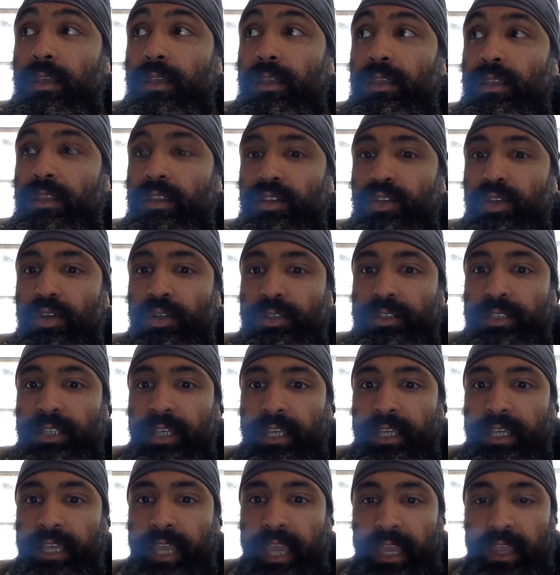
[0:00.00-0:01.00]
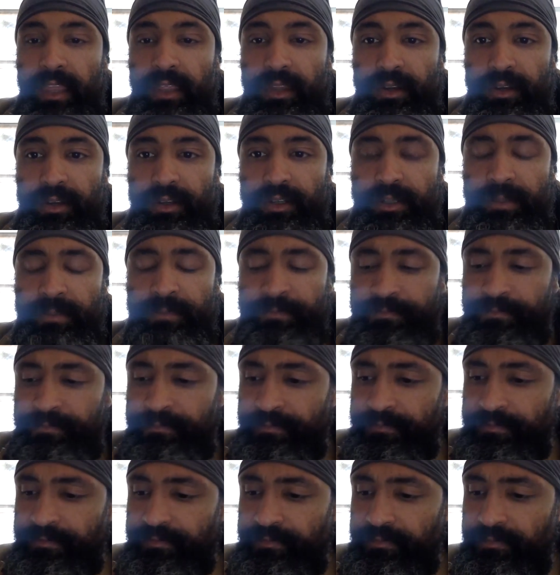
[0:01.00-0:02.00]
the 12 calendars.
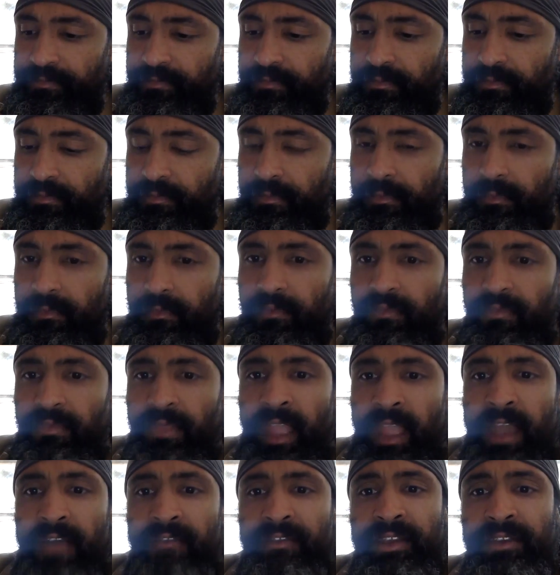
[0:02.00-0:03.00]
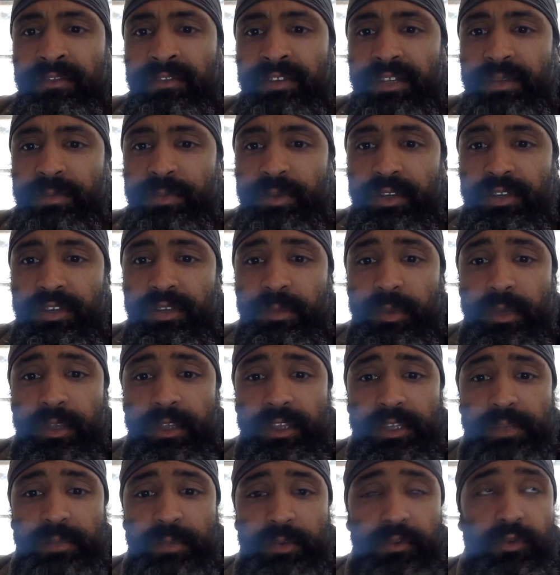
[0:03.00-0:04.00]
I've given spiels about
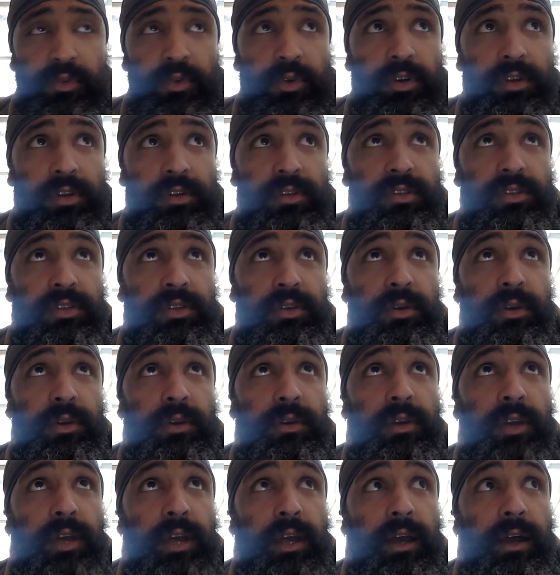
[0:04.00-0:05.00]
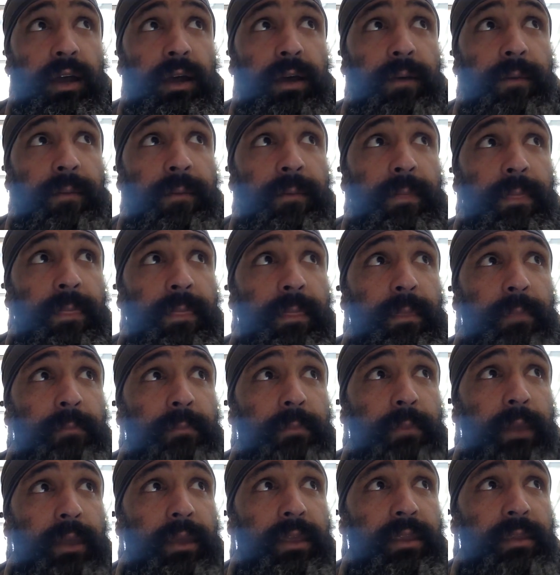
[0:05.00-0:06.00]
this before, so
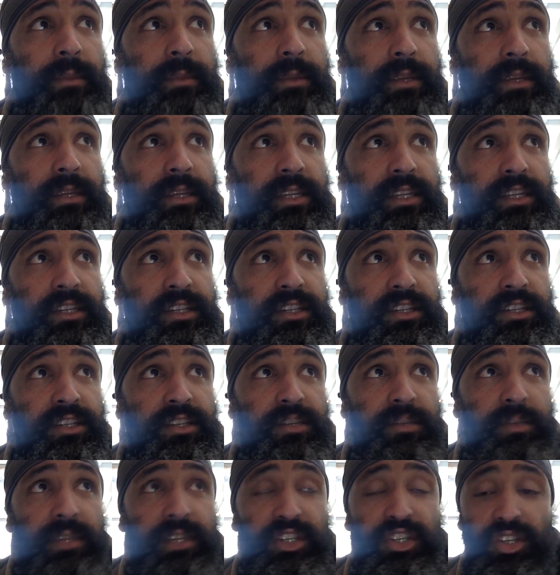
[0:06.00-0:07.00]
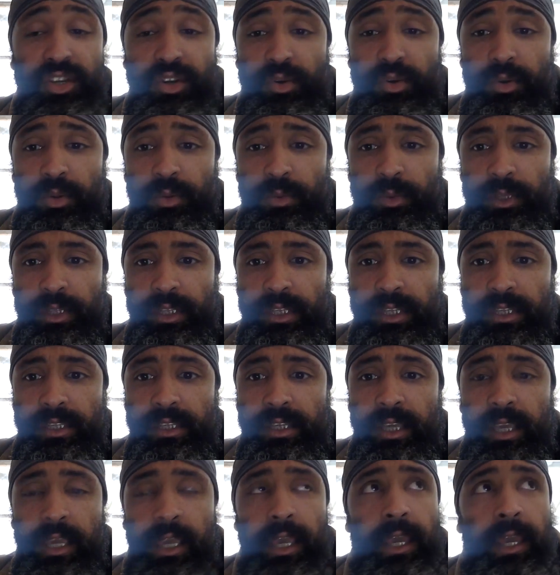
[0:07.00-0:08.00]
my intention is just to be general with this.
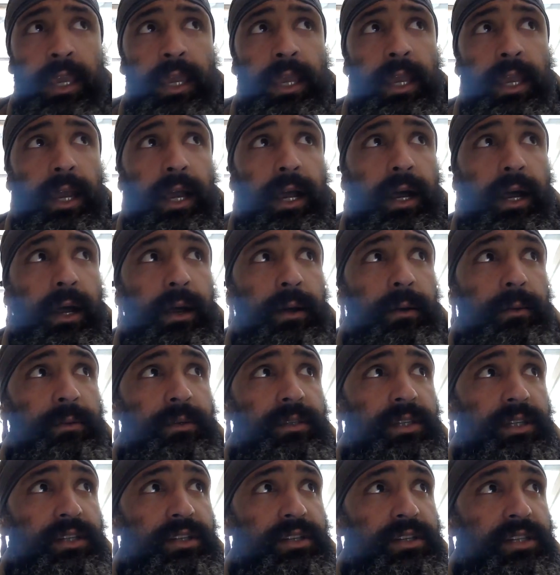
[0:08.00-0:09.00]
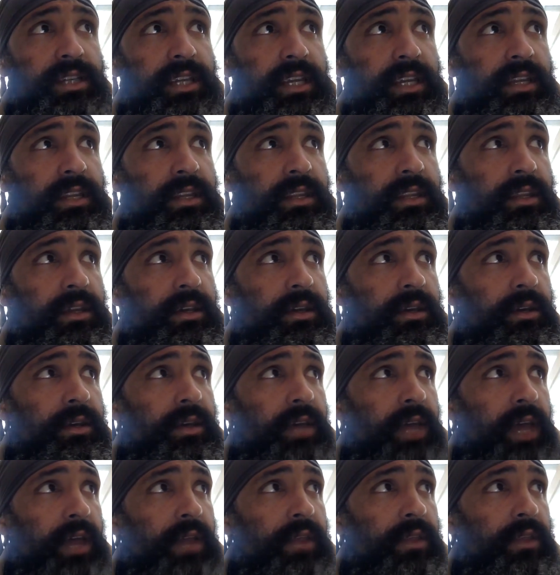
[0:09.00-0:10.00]
To understand
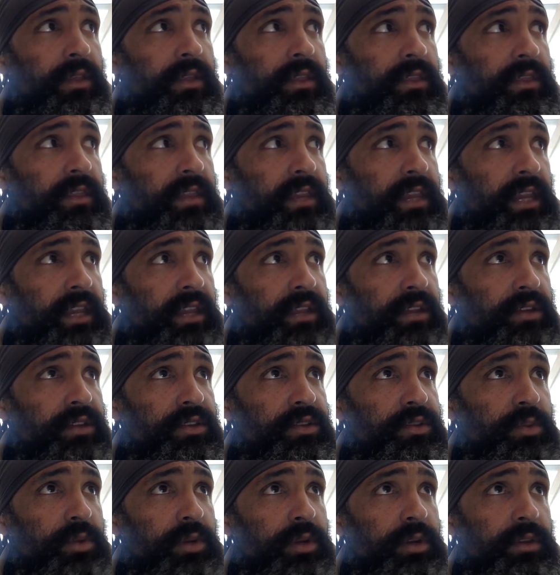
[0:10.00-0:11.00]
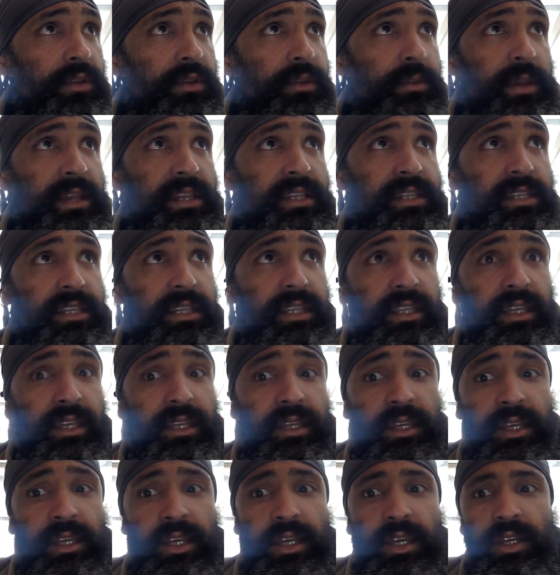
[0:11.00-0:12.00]
how the calendars work, they're
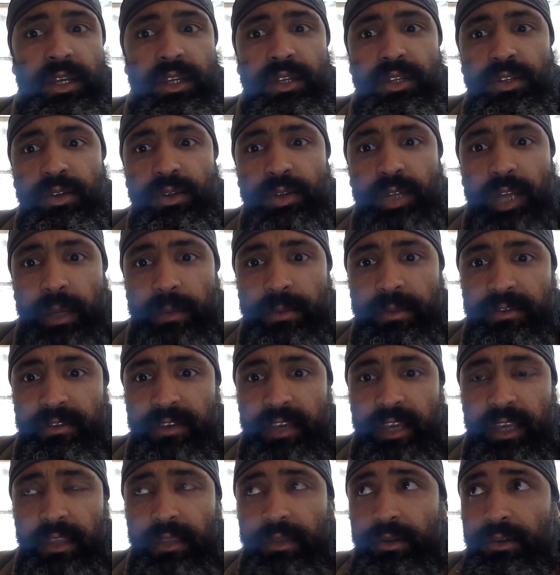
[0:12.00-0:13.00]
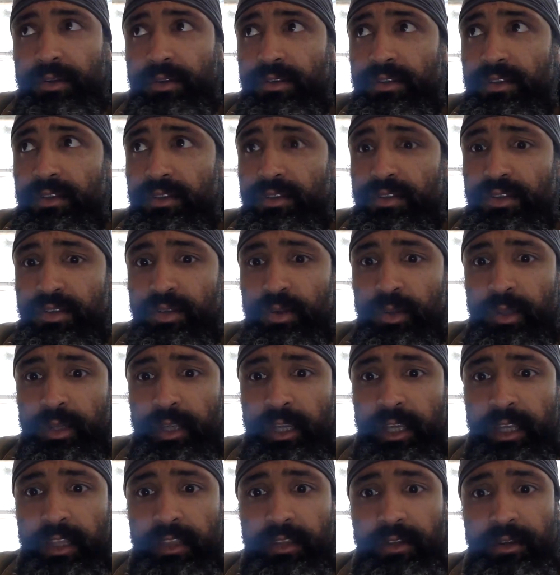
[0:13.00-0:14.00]
basically 2 types of calendars. There's a solar
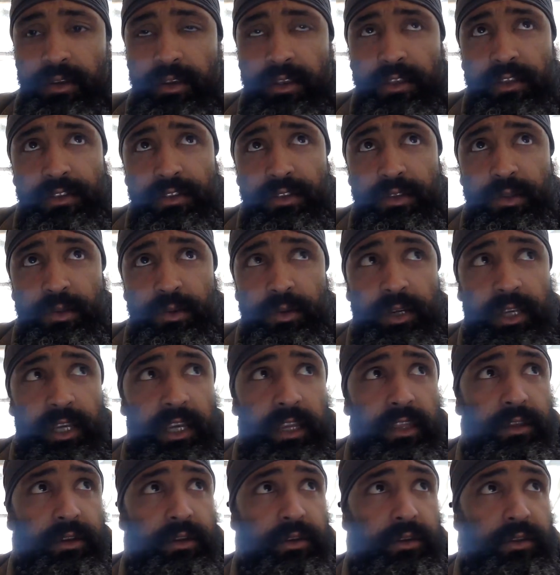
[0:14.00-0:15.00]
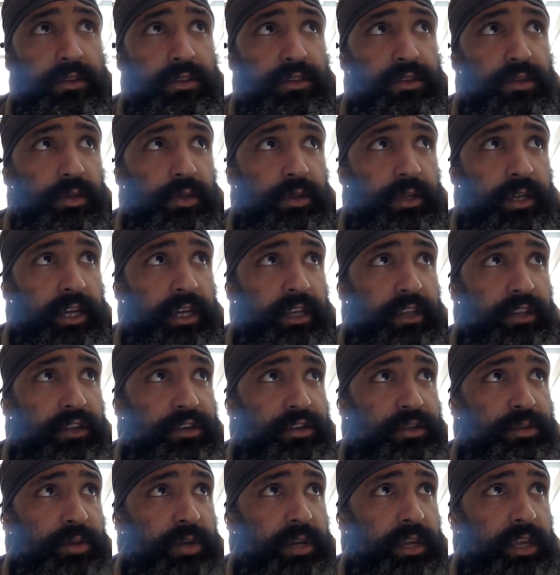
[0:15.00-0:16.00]
calendar and there's a lunar calendar. The solar calendar
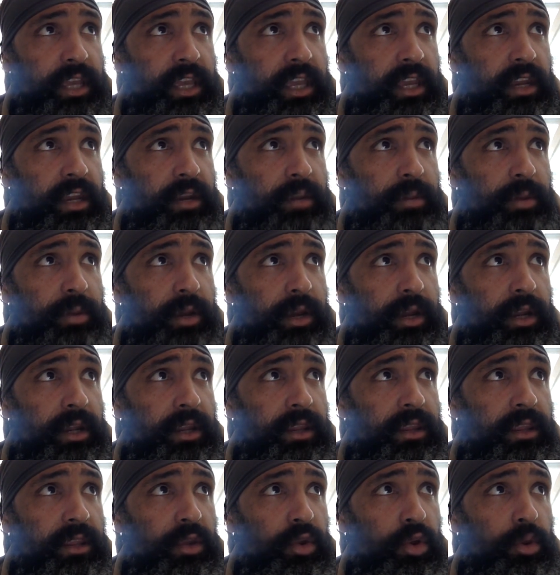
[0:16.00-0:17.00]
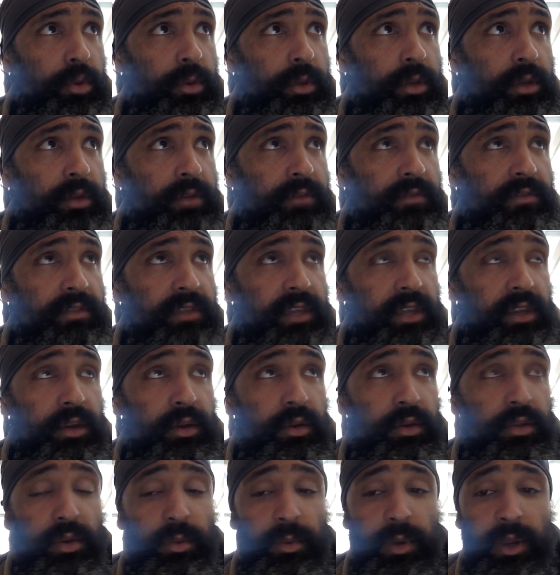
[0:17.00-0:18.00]
is predicated upon the orbit of the
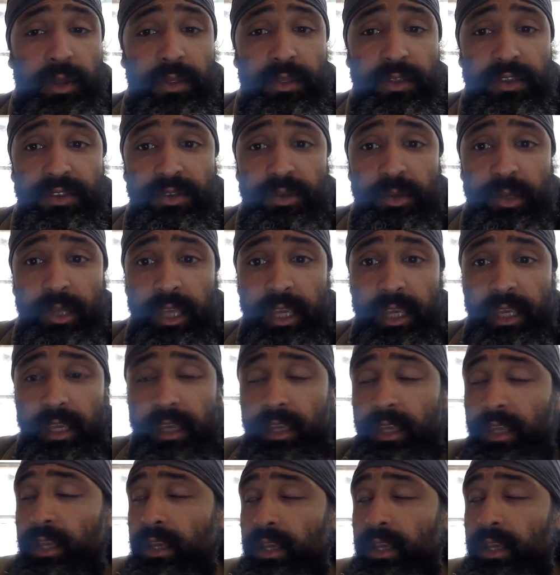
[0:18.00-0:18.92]
Earth around the Soleil,